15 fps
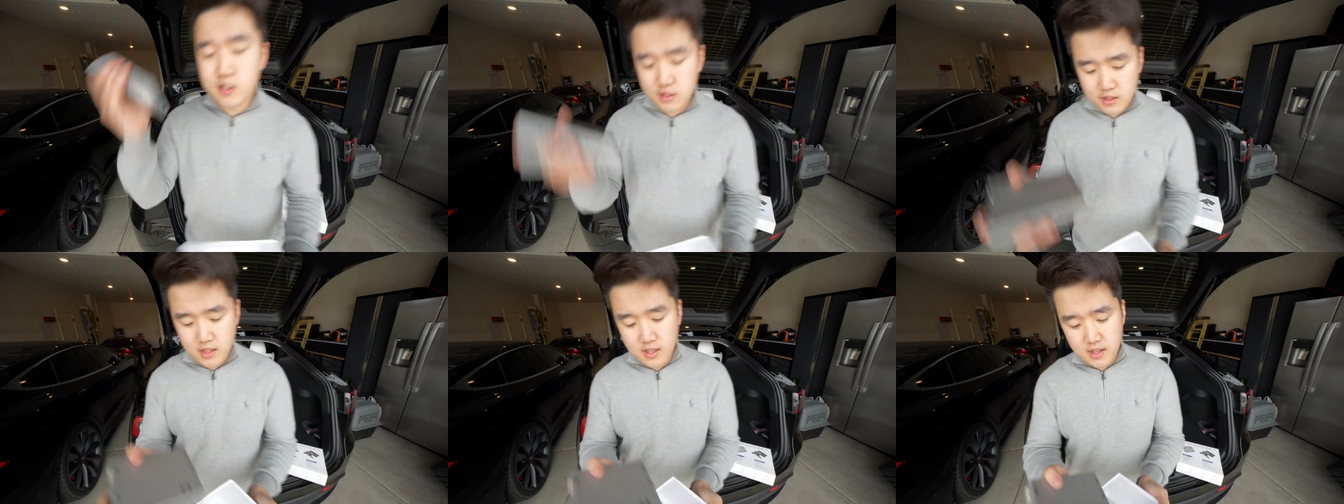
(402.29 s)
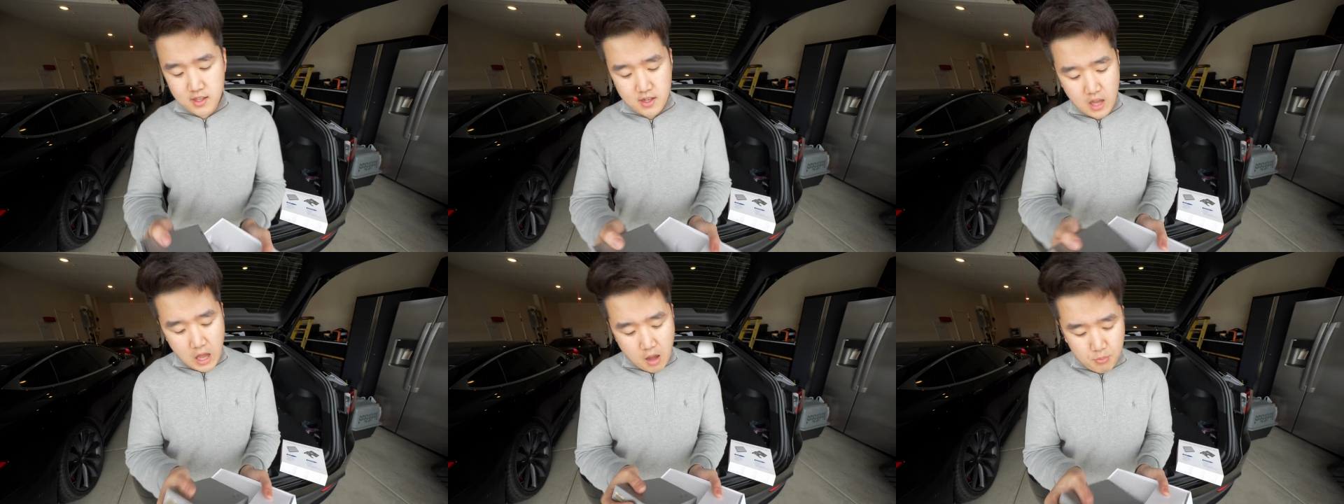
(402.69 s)

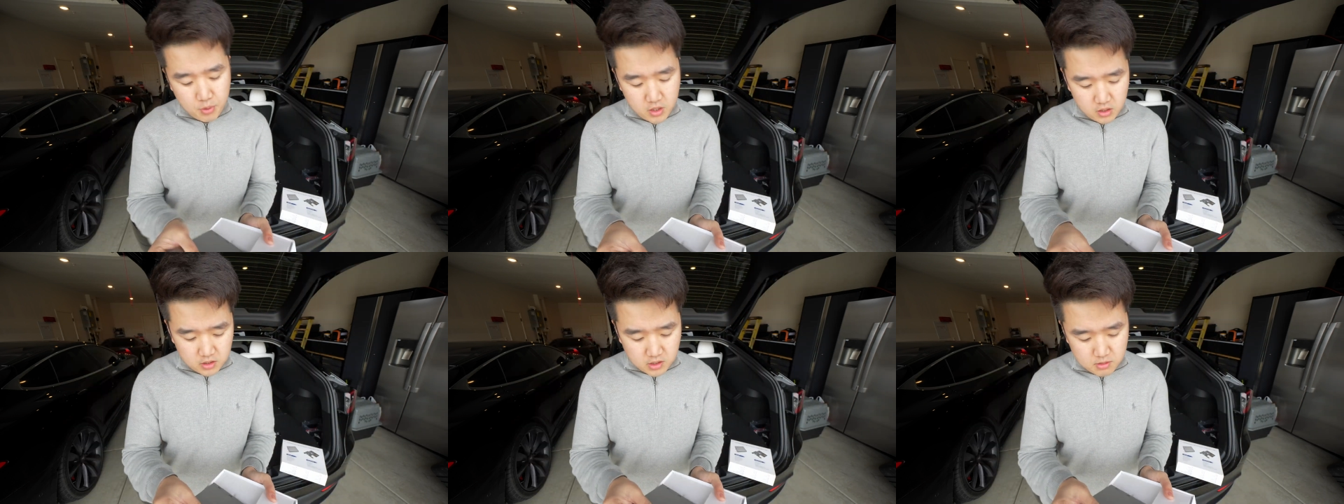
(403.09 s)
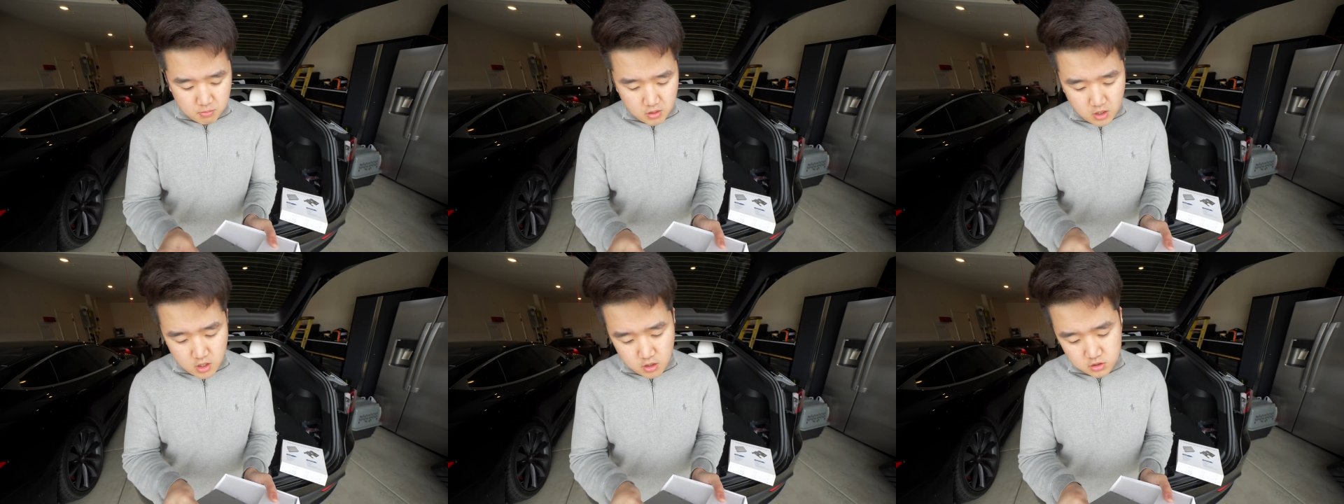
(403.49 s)
then I'll put a link
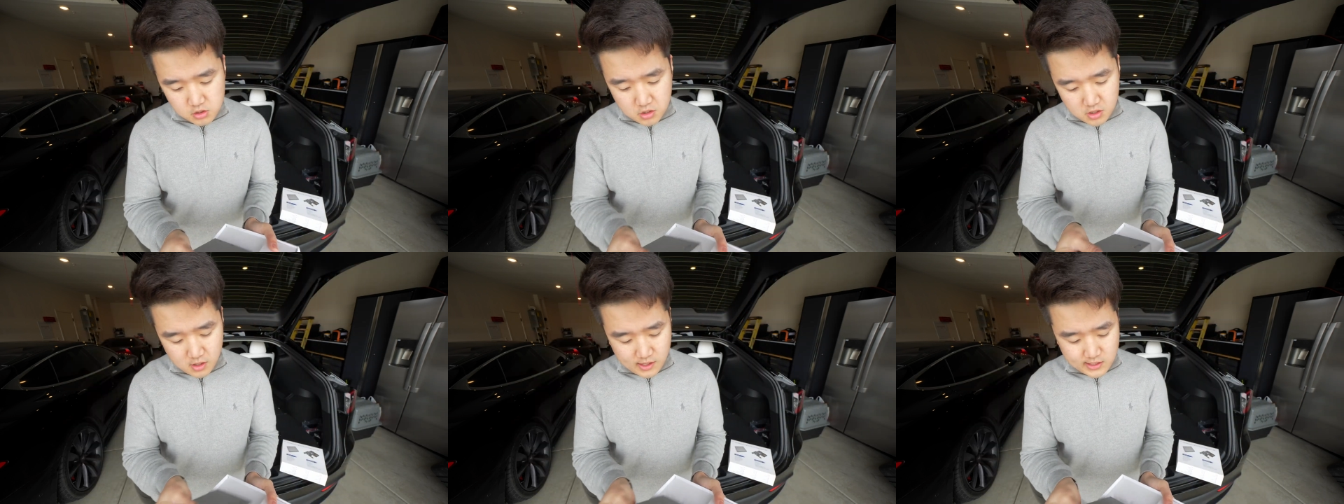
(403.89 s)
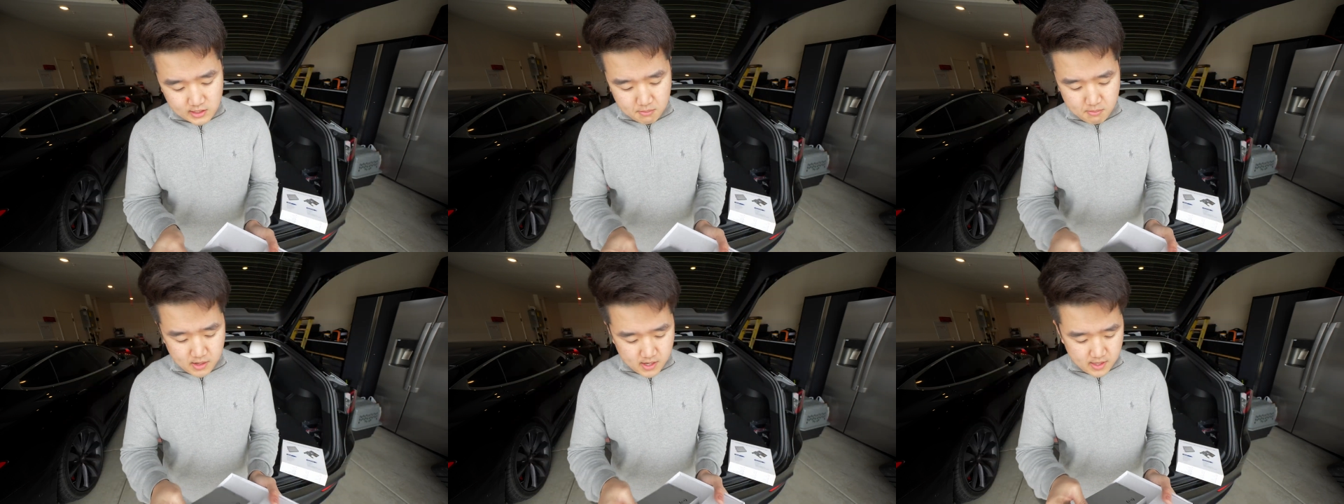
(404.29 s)
below so you guys
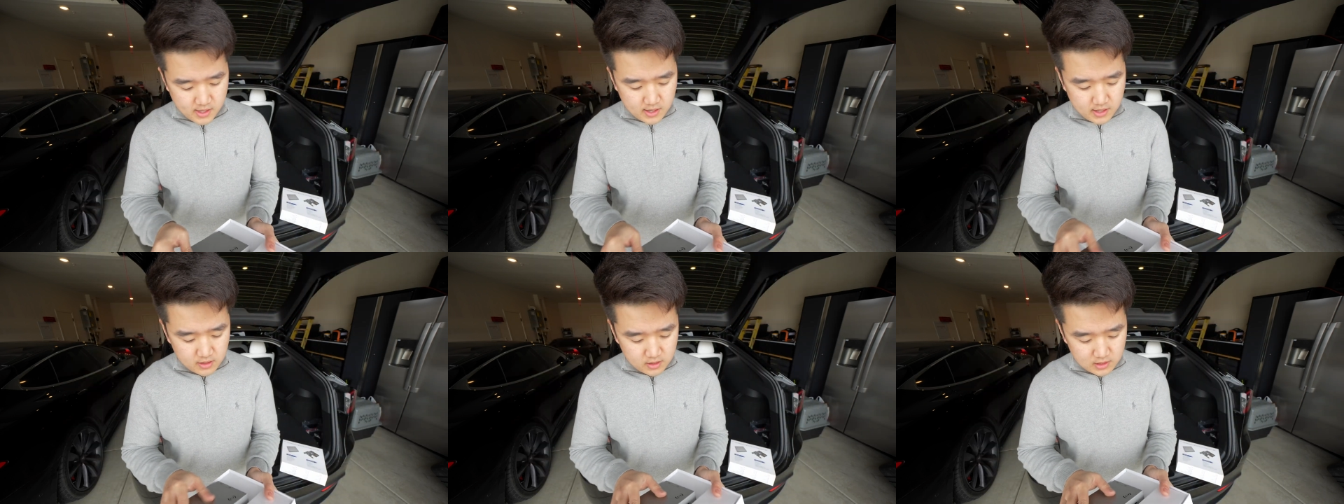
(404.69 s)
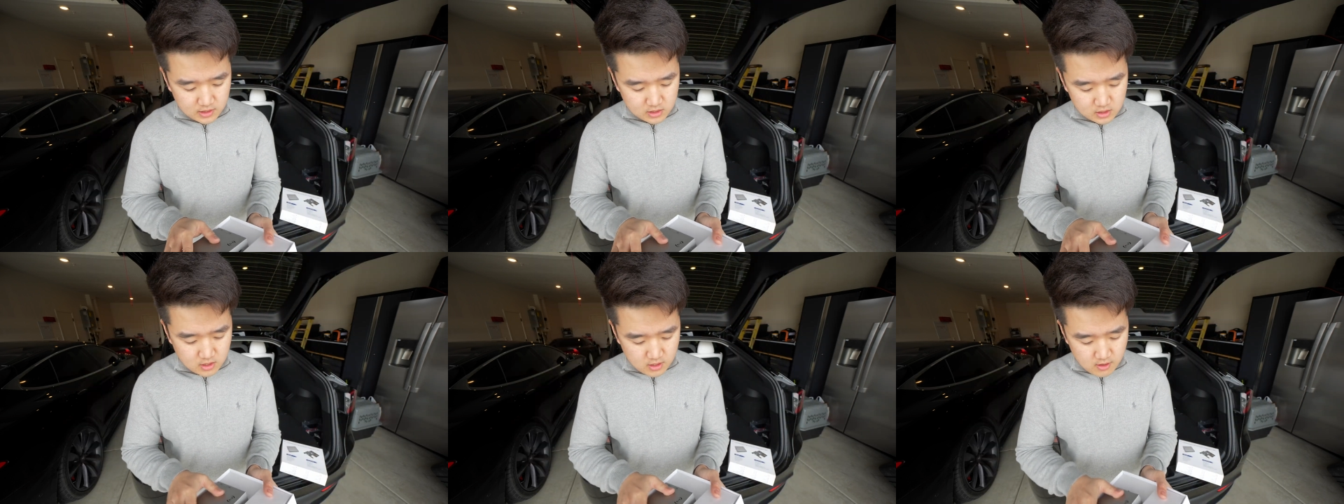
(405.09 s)
can buy that at
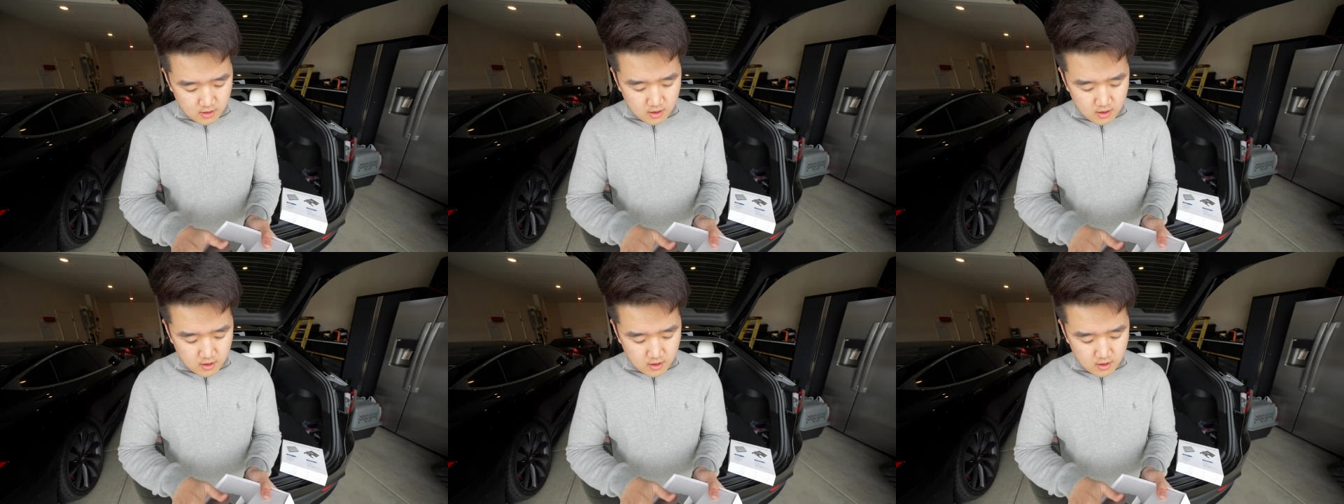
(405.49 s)
least.